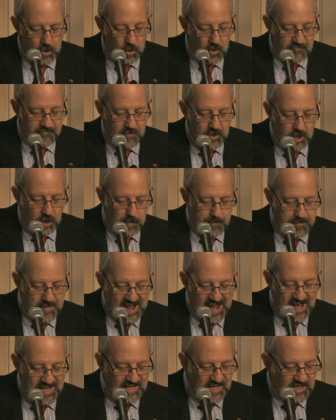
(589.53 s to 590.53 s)
or if they are
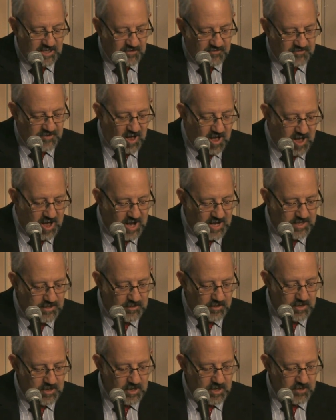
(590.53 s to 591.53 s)
badly designed